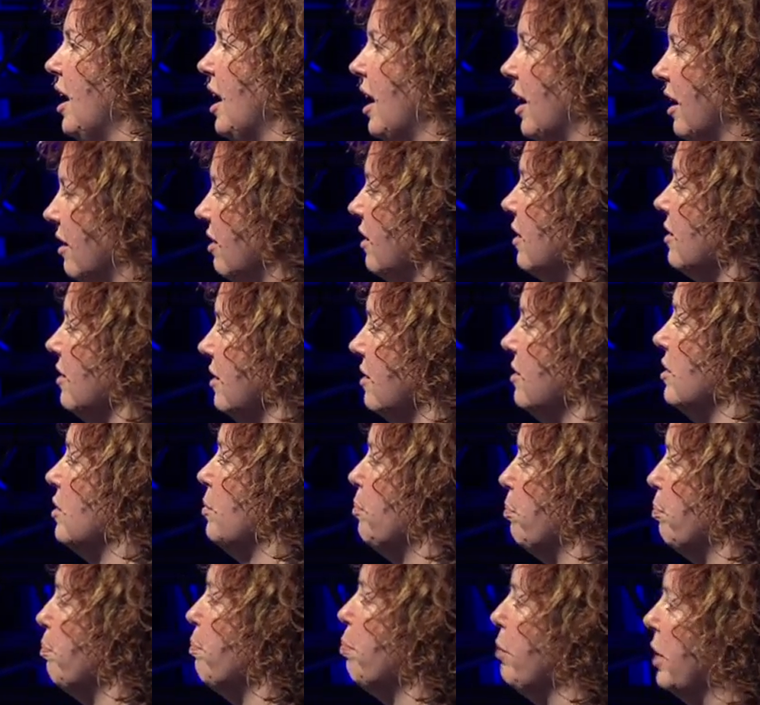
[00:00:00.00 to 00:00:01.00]
And I think this
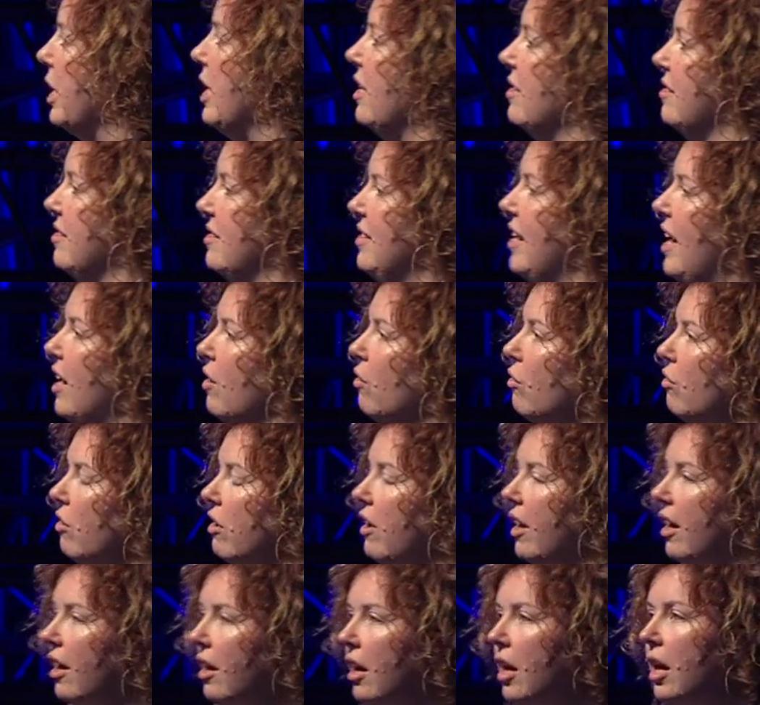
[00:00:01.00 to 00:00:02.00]
is pretty
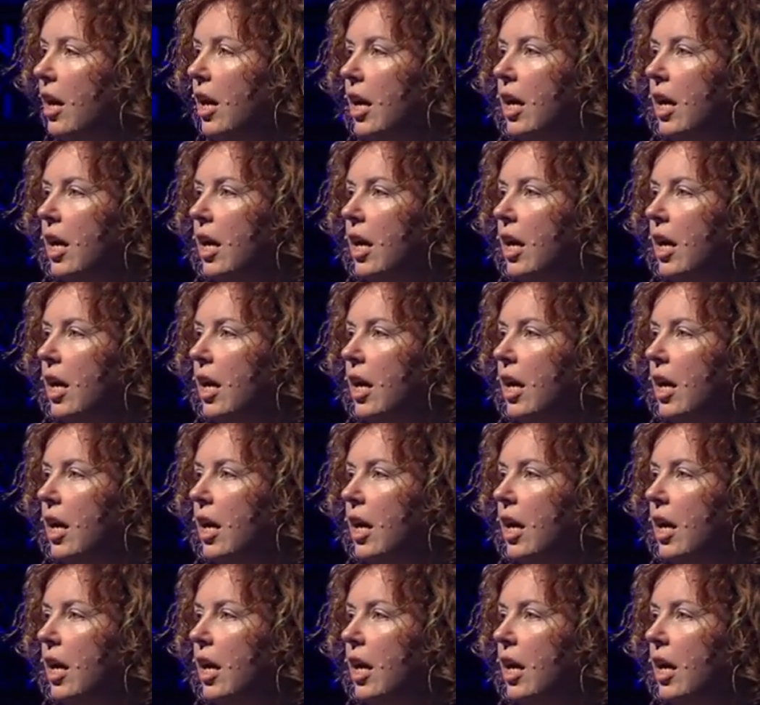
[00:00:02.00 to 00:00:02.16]
astounding.